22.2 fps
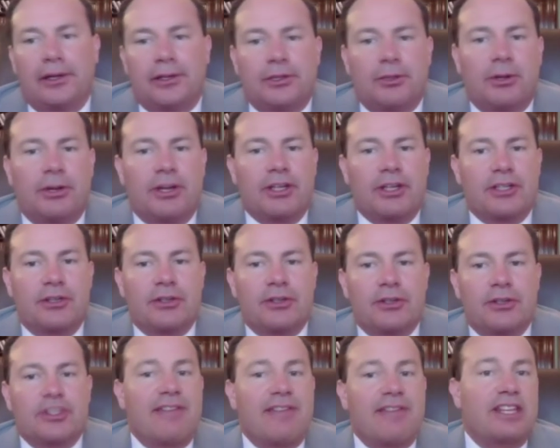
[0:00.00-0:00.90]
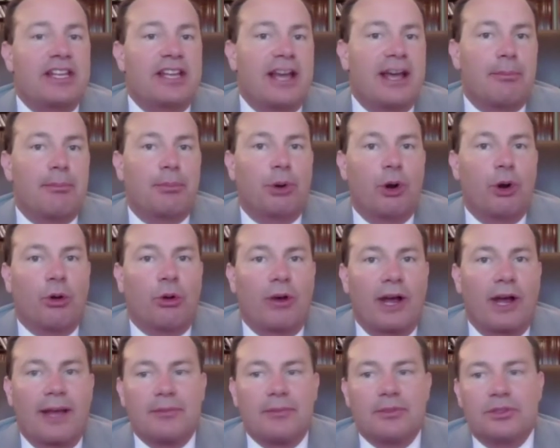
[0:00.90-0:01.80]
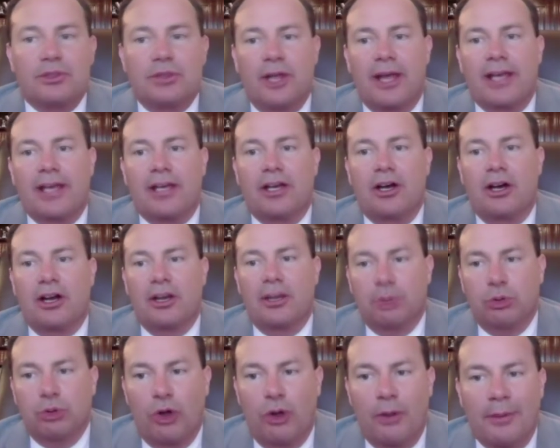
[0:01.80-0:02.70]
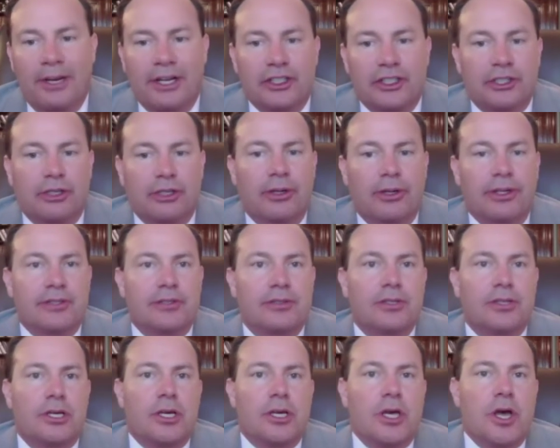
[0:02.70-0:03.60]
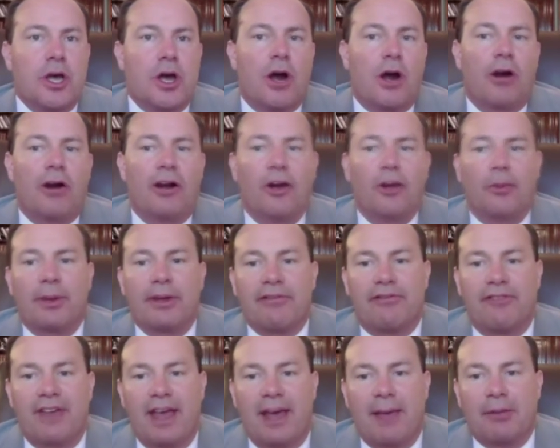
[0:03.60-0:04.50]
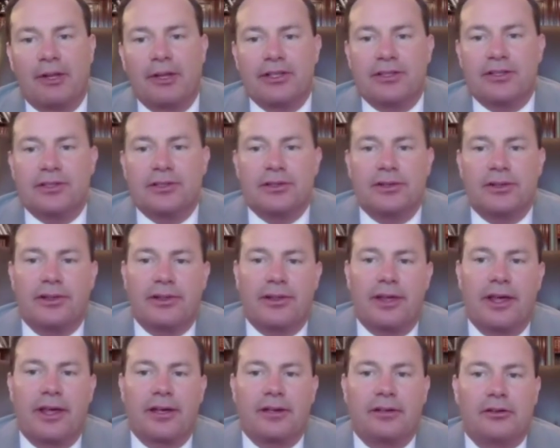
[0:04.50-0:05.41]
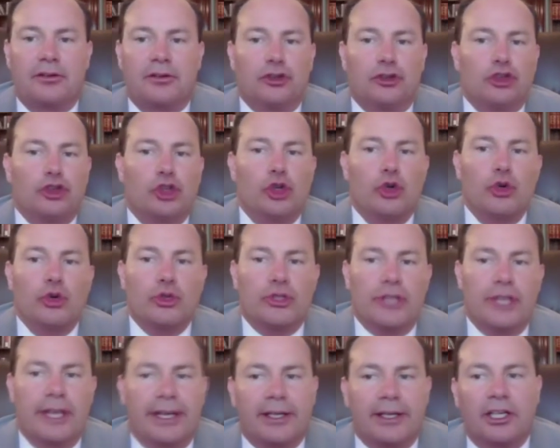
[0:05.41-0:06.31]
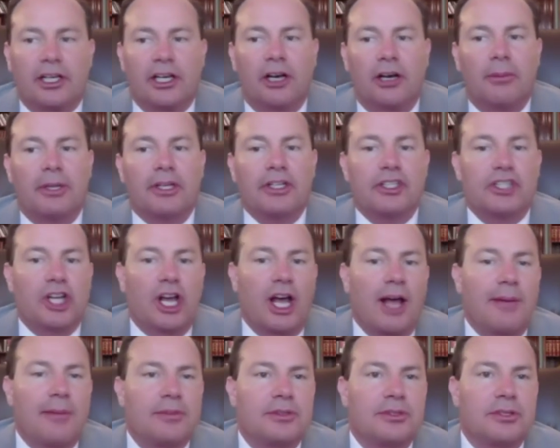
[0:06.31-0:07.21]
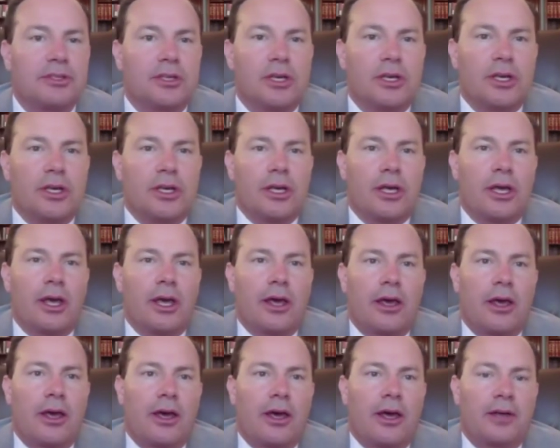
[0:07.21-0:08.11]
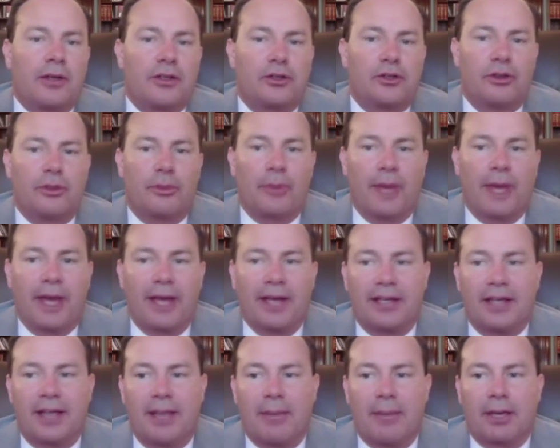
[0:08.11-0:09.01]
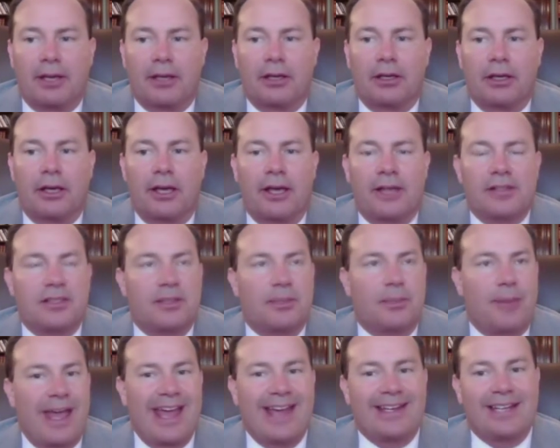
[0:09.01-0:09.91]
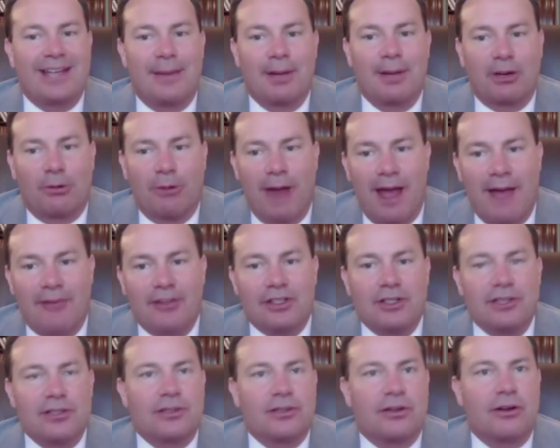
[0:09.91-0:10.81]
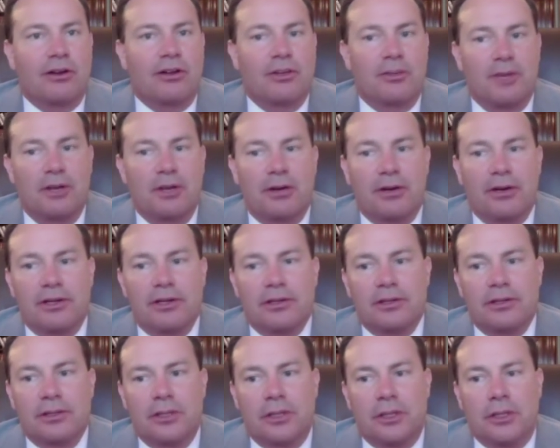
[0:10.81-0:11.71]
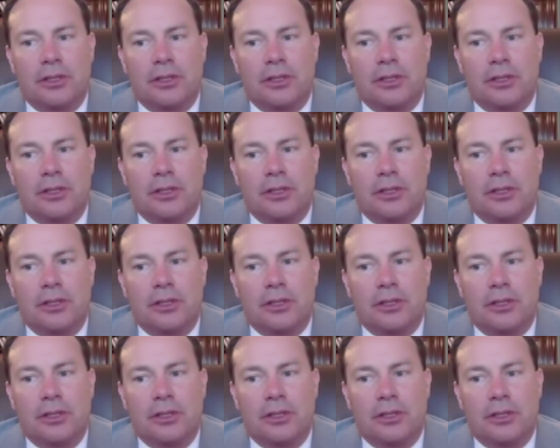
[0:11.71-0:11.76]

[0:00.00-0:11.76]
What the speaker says: traditional safety net programs like unemployment insurance are helping families that lose income and jobs to the pandemic as the pandemic ravages our communities.